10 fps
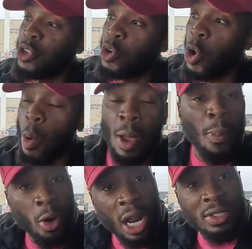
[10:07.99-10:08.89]
You go, we
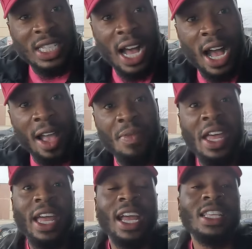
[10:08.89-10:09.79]
it outside,
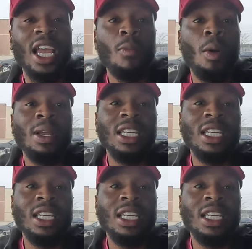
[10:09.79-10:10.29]
and then what